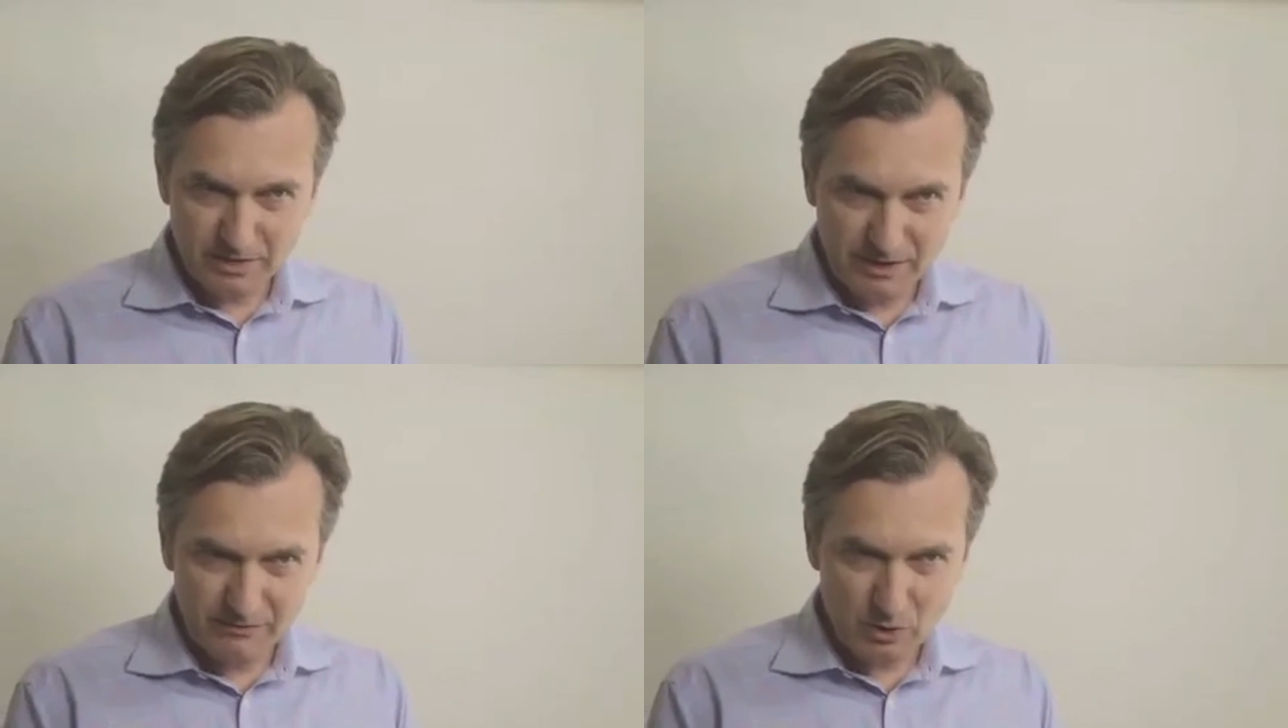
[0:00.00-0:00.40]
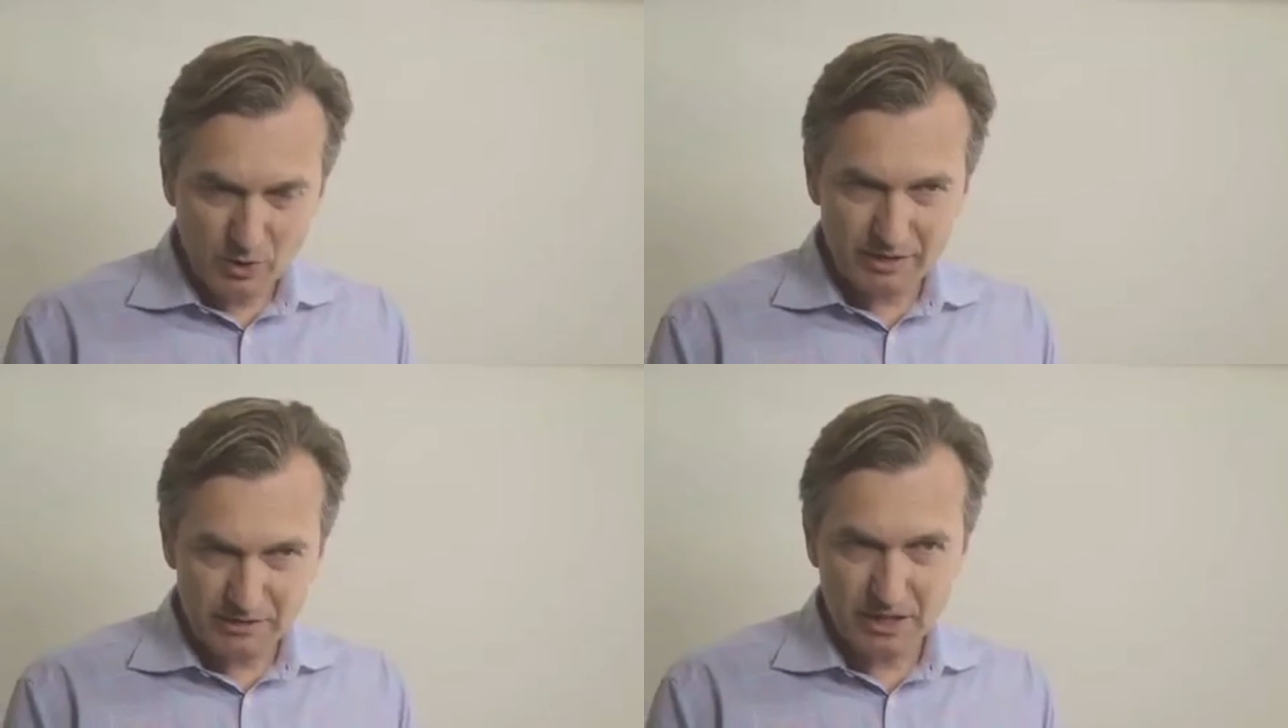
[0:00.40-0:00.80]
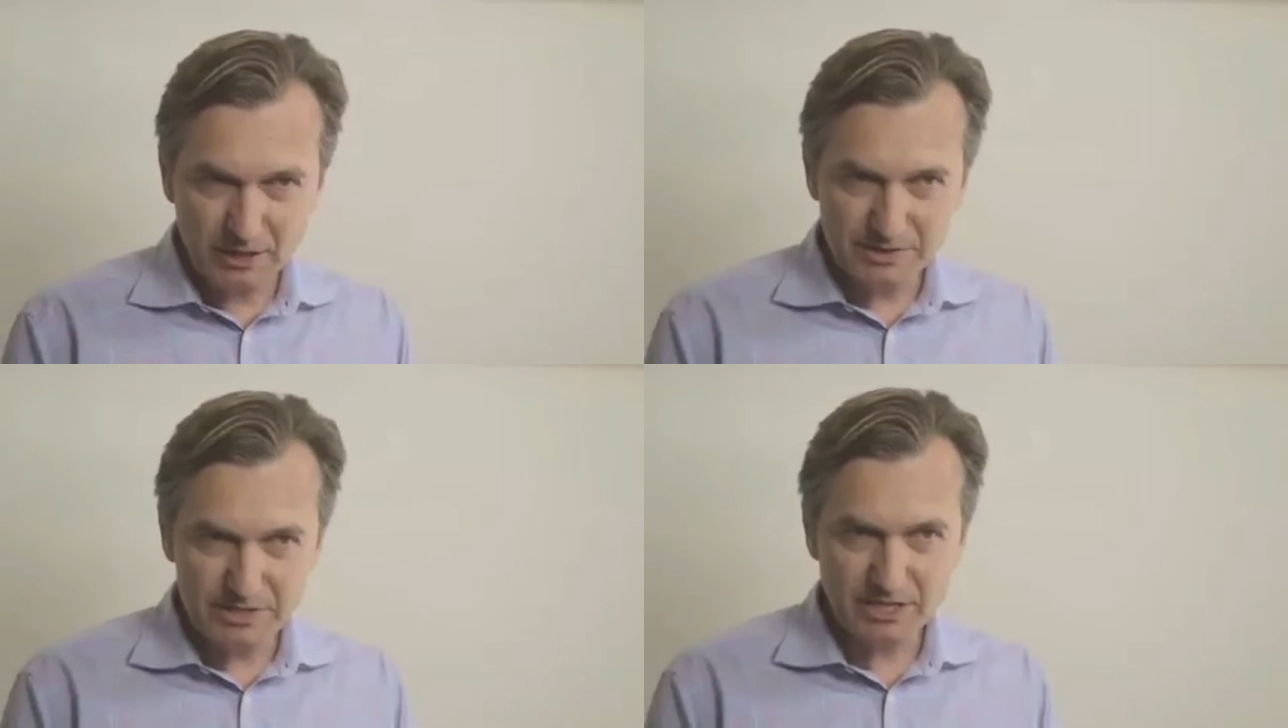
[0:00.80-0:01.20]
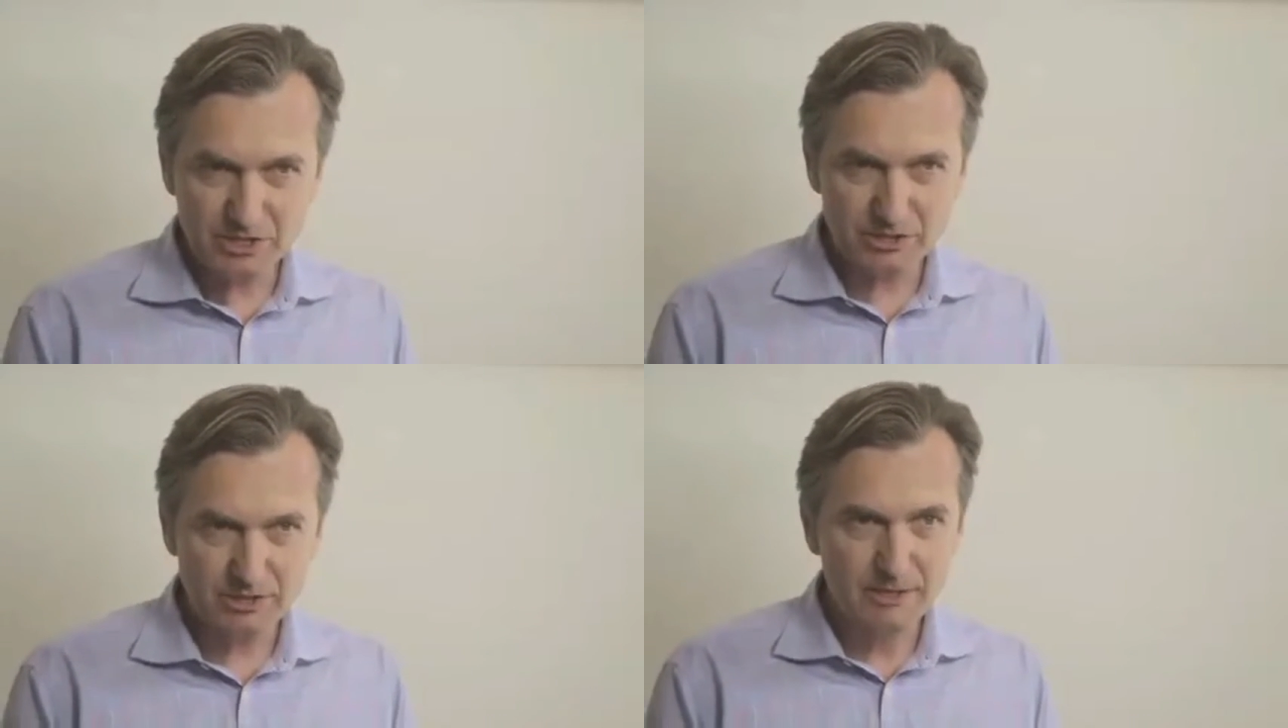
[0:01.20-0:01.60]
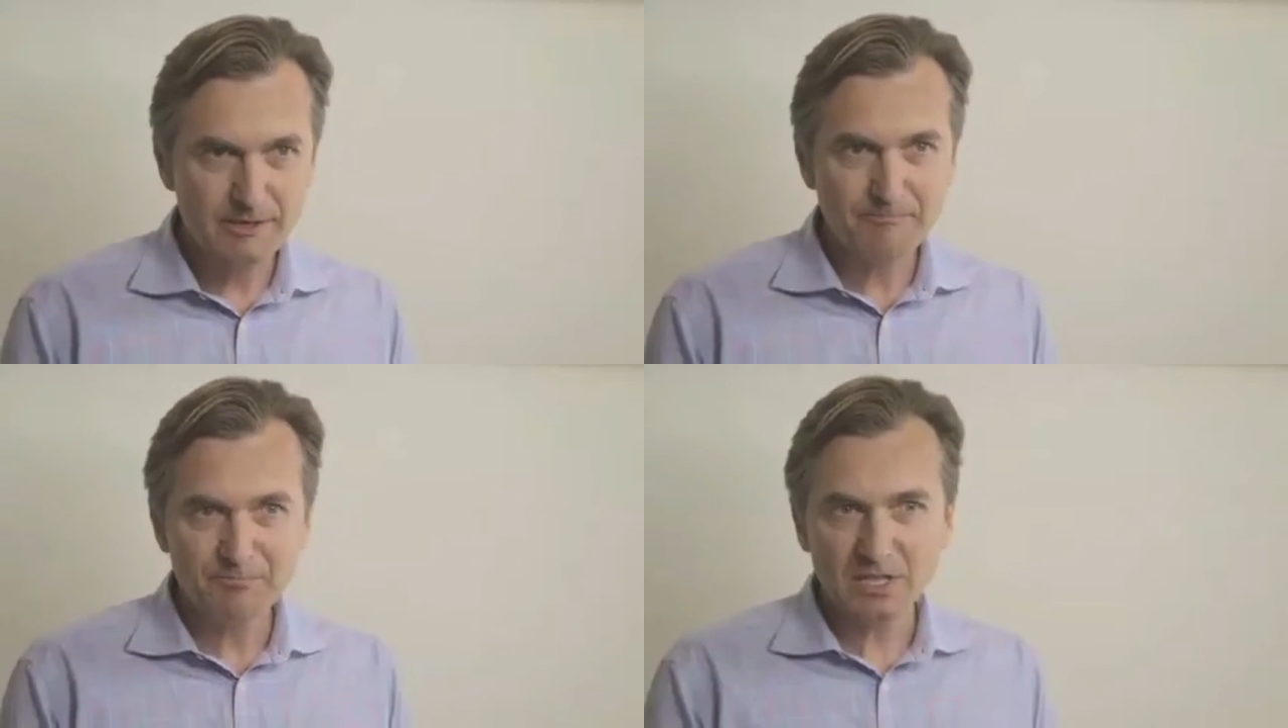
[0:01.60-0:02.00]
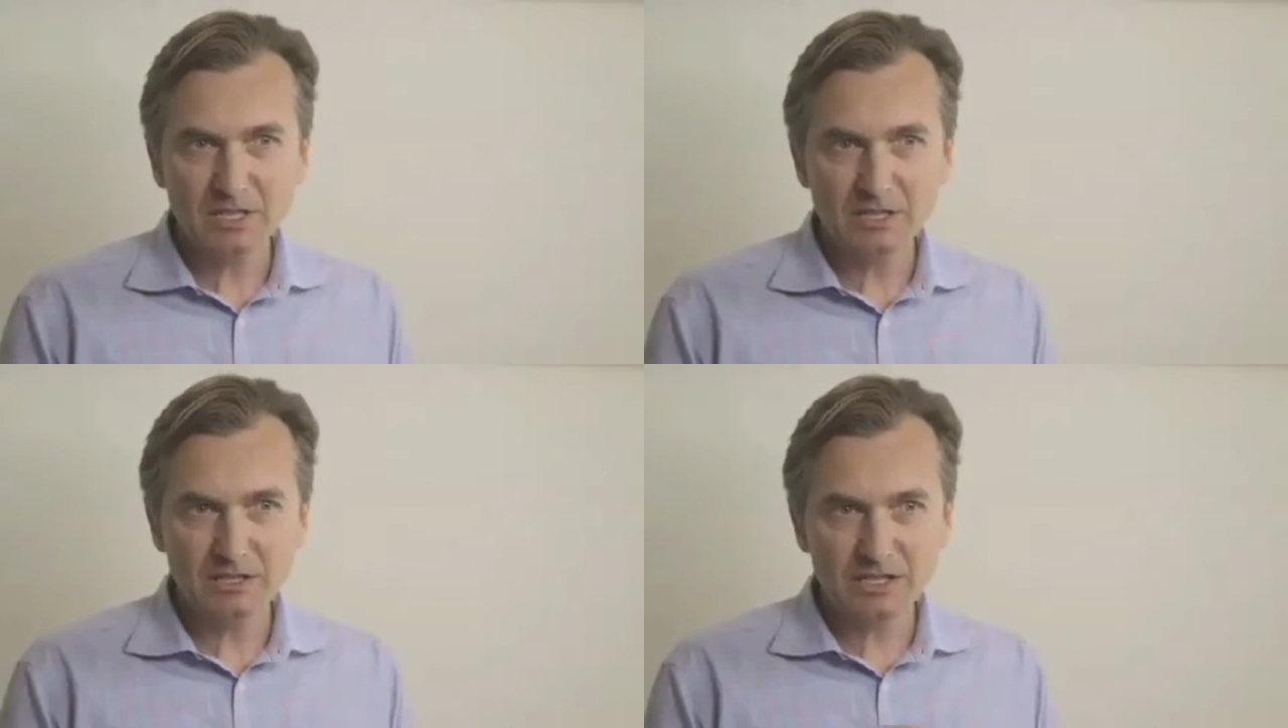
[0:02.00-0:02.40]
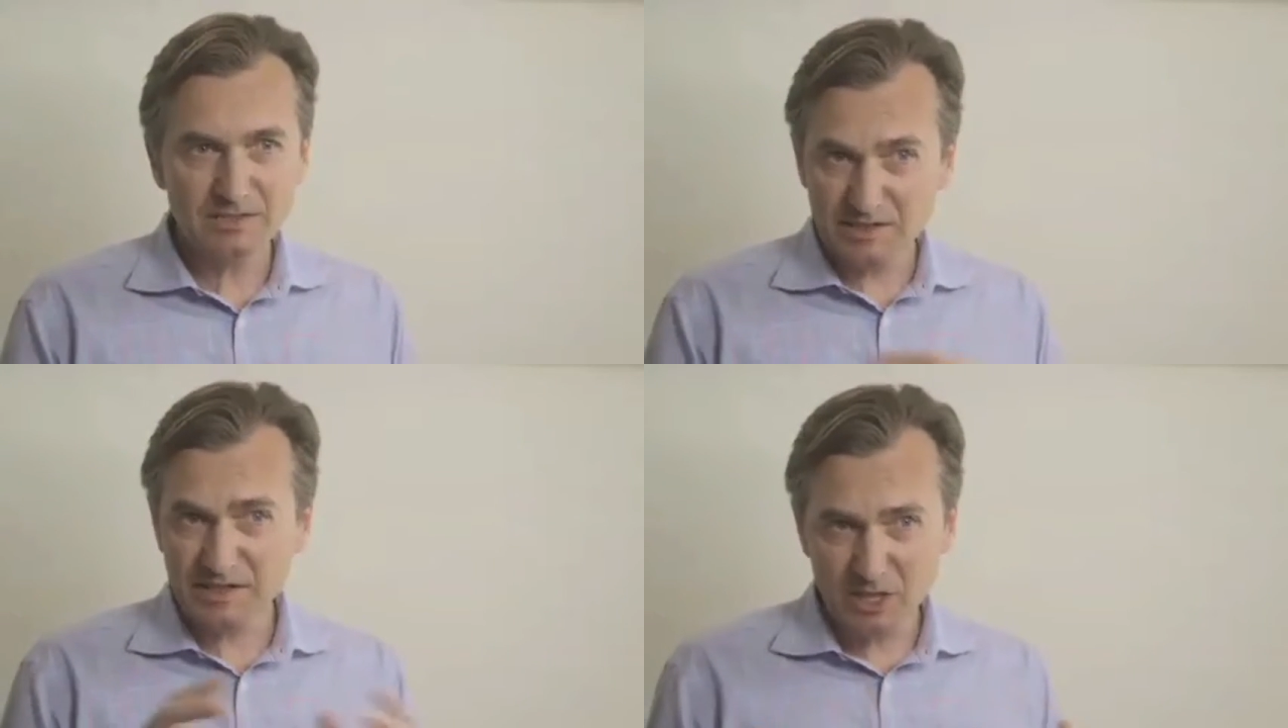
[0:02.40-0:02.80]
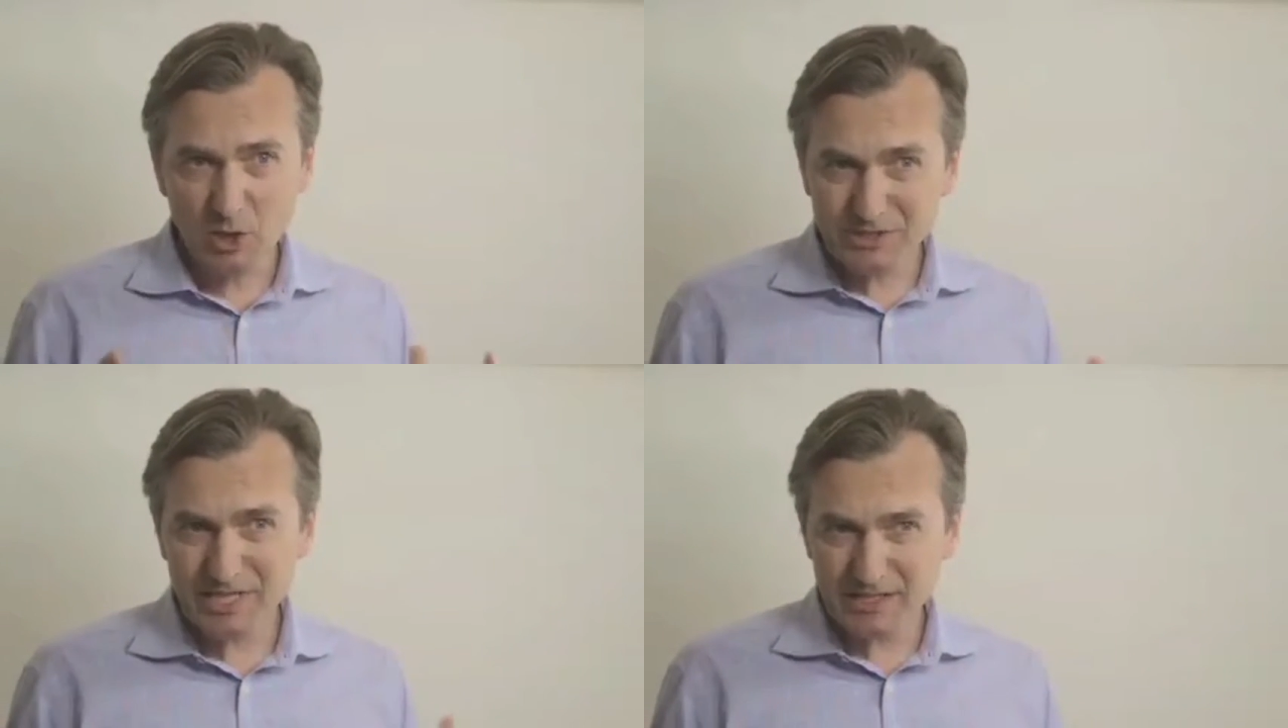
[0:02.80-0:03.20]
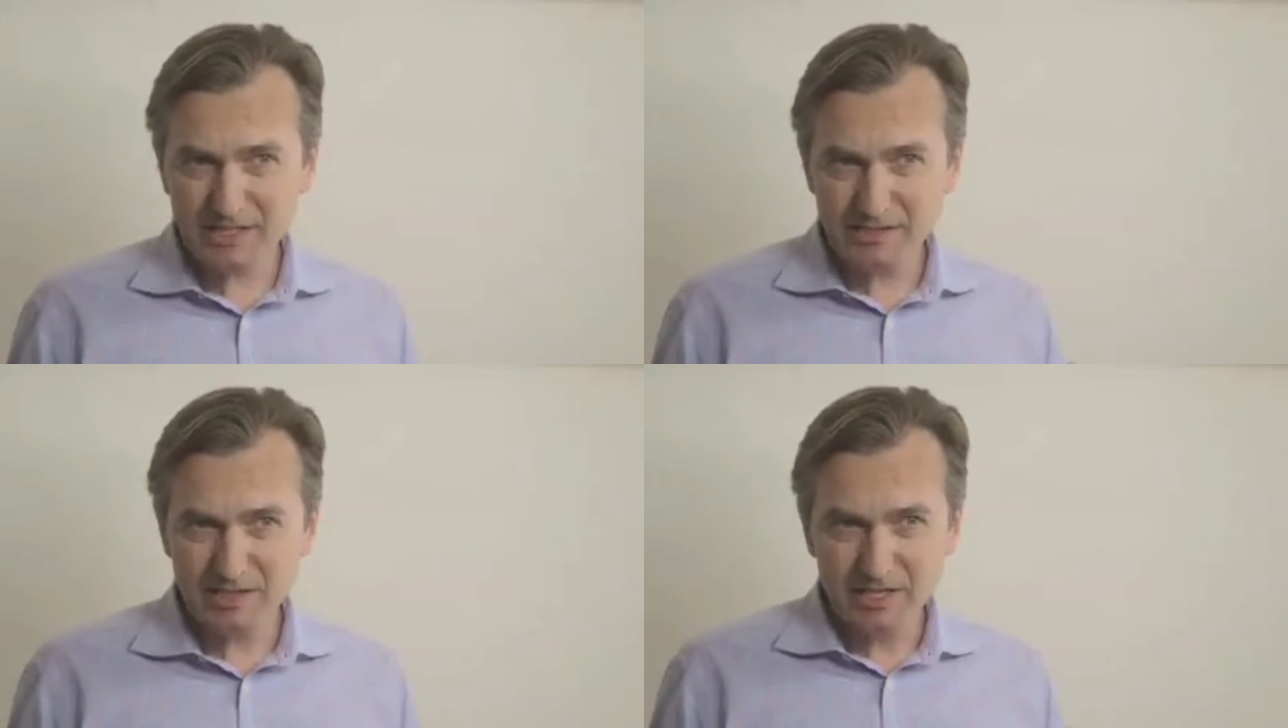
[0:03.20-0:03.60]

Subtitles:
given quite close attention. As I said, content is